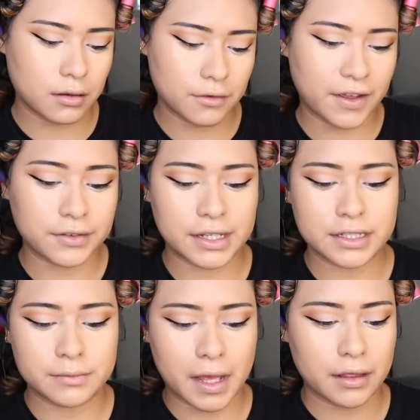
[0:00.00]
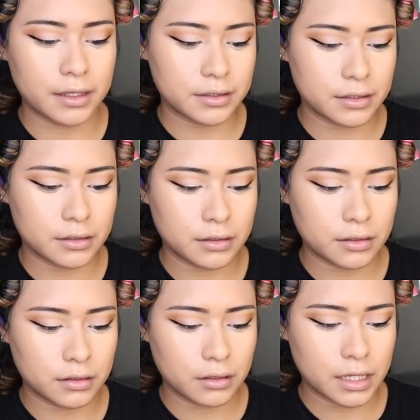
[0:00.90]
Foundation palette
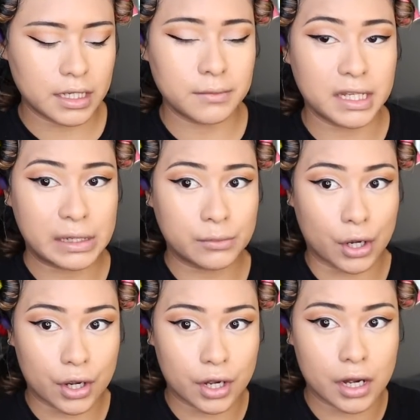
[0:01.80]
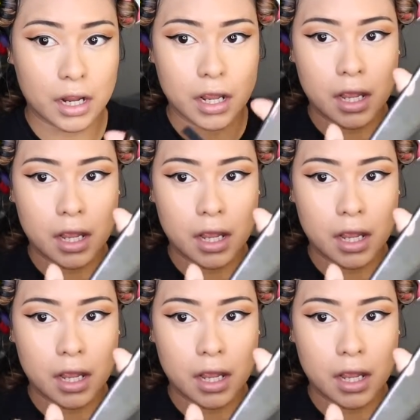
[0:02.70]
in medium dark,